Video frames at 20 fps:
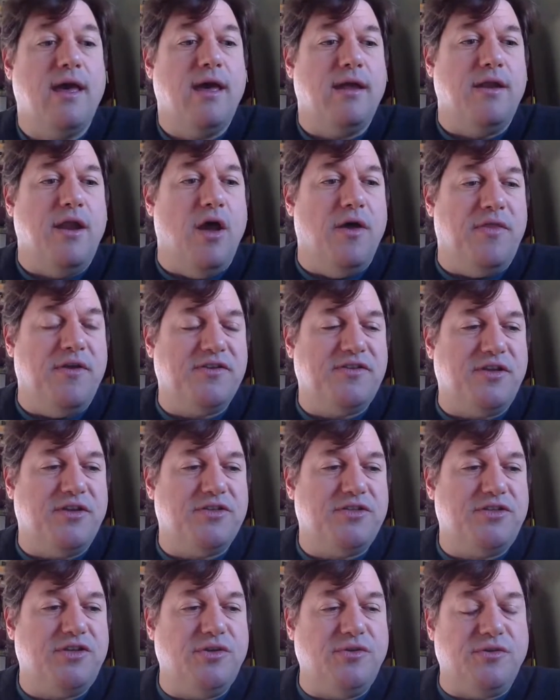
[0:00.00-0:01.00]
no, there's
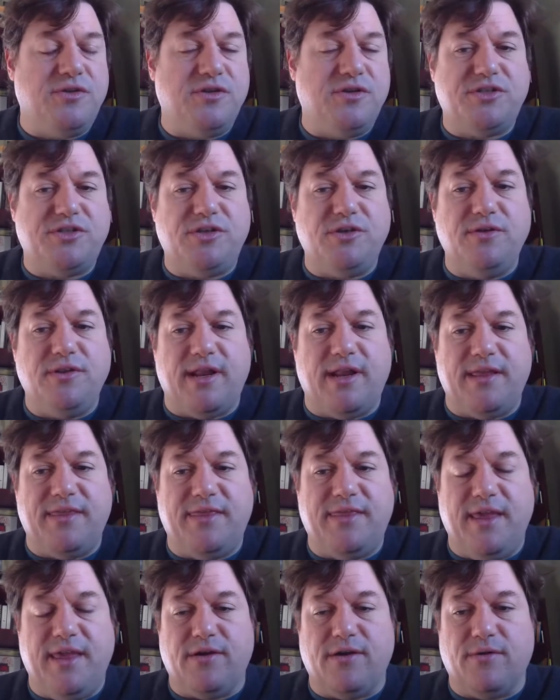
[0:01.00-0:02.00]
two that I
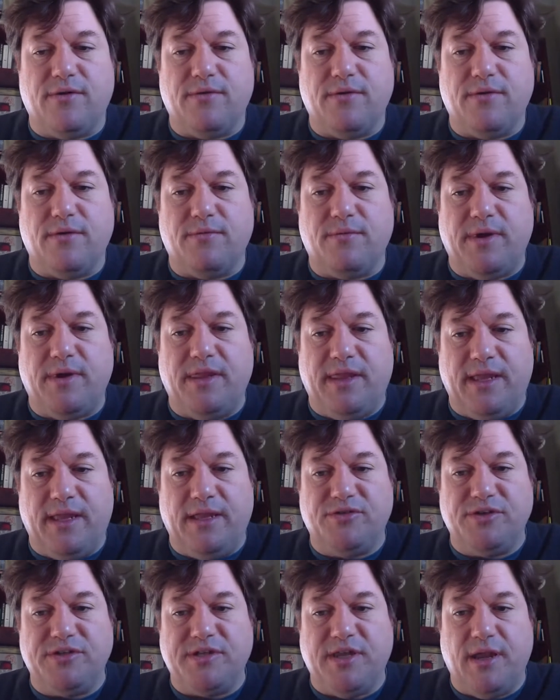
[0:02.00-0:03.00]
think are really
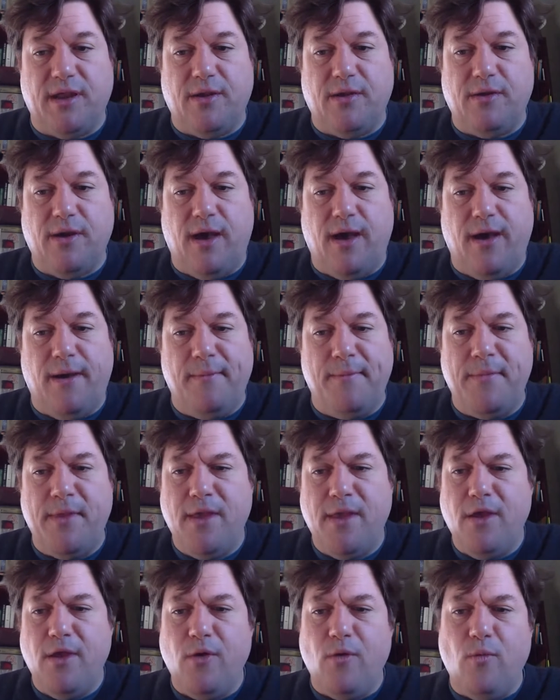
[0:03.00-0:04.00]
interesting.
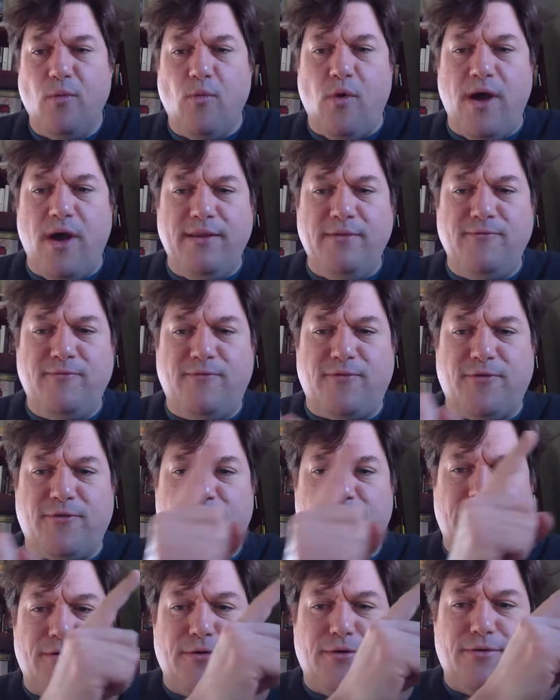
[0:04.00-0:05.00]
One
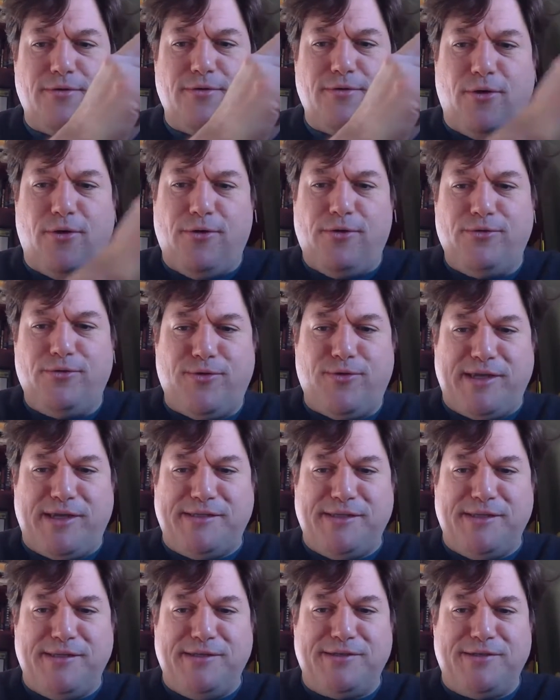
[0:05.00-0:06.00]
for old
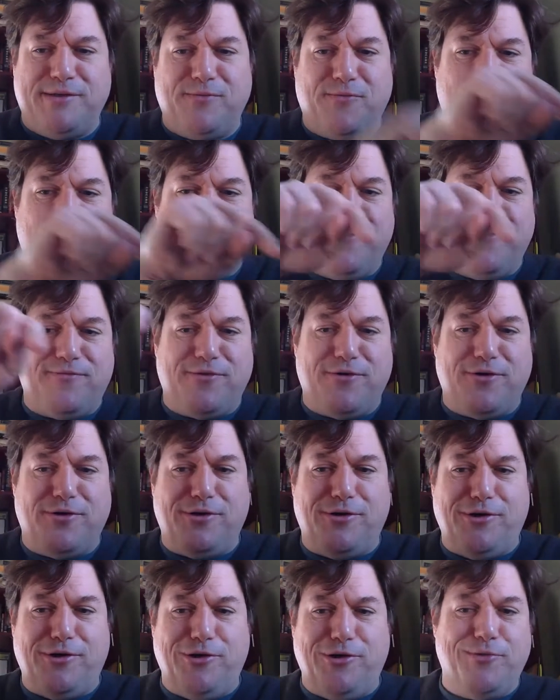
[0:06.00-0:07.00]
reasons and one for
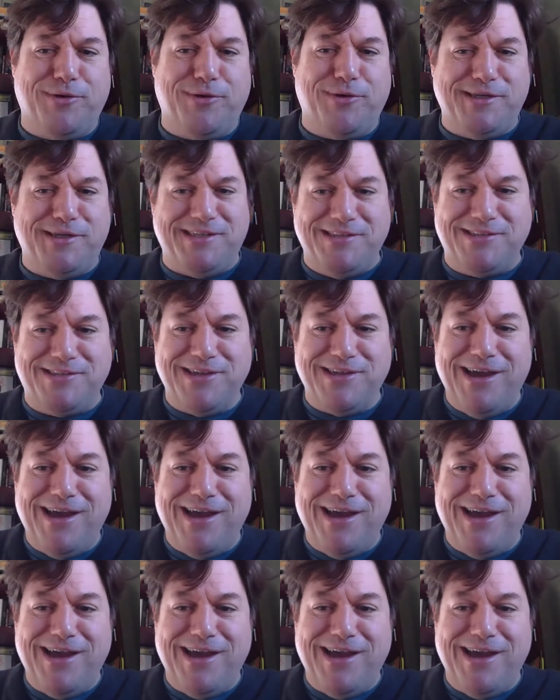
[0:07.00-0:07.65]
new reasons.